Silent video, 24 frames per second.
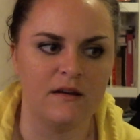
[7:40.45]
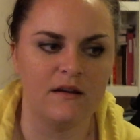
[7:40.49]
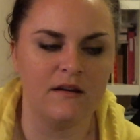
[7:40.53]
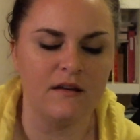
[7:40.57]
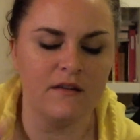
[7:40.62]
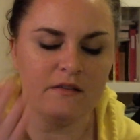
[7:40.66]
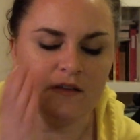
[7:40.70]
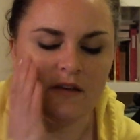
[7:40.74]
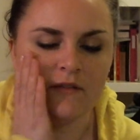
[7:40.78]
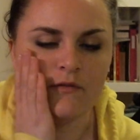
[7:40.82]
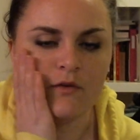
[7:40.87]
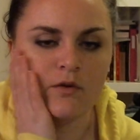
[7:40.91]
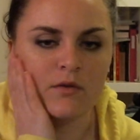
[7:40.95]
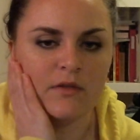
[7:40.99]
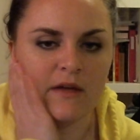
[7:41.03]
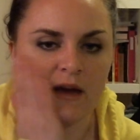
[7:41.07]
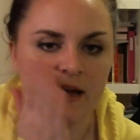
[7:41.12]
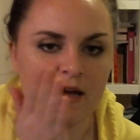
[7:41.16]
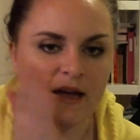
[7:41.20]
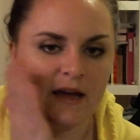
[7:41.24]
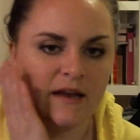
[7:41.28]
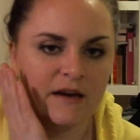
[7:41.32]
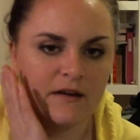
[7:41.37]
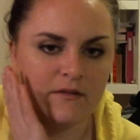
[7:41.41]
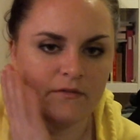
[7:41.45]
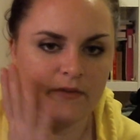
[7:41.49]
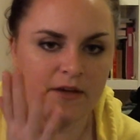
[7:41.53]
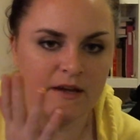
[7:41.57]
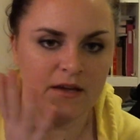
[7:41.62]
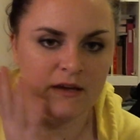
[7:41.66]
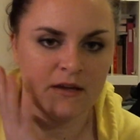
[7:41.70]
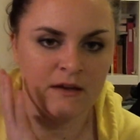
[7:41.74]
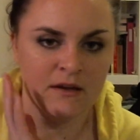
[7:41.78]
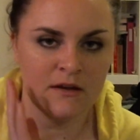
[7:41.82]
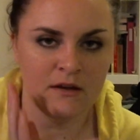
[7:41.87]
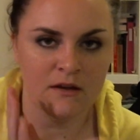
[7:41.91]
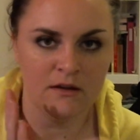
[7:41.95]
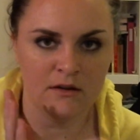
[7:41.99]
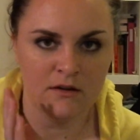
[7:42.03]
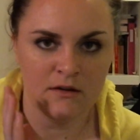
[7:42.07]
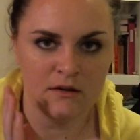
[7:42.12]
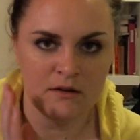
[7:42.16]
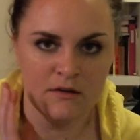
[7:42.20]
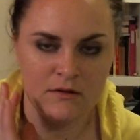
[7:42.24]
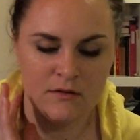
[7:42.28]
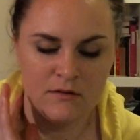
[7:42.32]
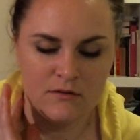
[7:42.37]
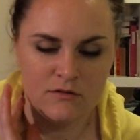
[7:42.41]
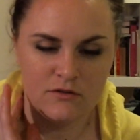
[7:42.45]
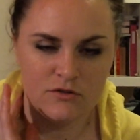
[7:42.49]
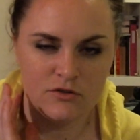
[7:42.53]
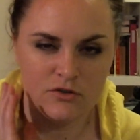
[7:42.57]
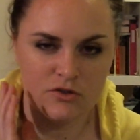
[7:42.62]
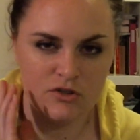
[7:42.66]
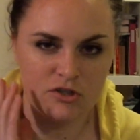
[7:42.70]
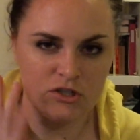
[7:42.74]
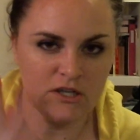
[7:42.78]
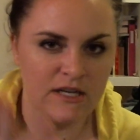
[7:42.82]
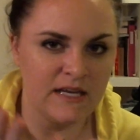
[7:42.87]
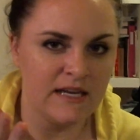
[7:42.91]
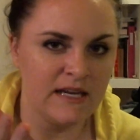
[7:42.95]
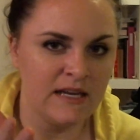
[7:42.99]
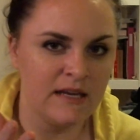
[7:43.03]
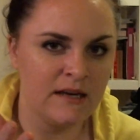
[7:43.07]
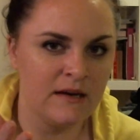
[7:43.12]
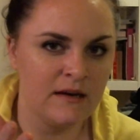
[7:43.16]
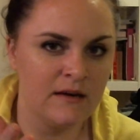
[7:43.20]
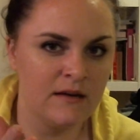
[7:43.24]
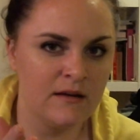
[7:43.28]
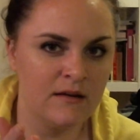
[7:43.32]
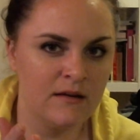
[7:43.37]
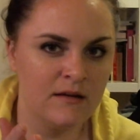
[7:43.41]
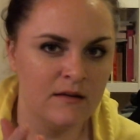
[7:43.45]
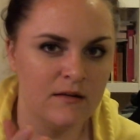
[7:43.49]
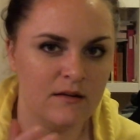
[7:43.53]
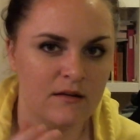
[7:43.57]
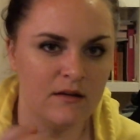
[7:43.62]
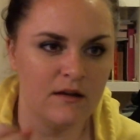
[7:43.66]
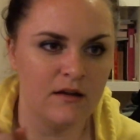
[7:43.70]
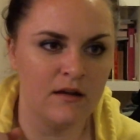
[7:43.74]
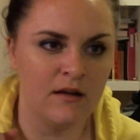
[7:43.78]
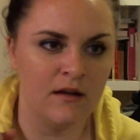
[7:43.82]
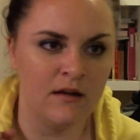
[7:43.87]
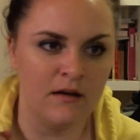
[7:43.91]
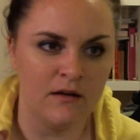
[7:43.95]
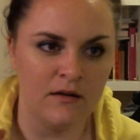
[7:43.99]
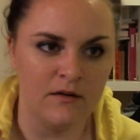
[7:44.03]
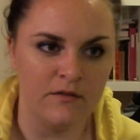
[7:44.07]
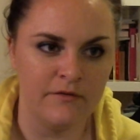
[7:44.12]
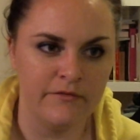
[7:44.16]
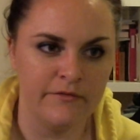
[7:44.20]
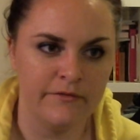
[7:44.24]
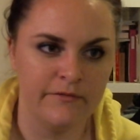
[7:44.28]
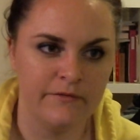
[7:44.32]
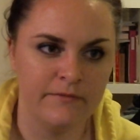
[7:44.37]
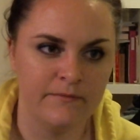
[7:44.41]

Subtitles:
It does give you that kind of like sheen of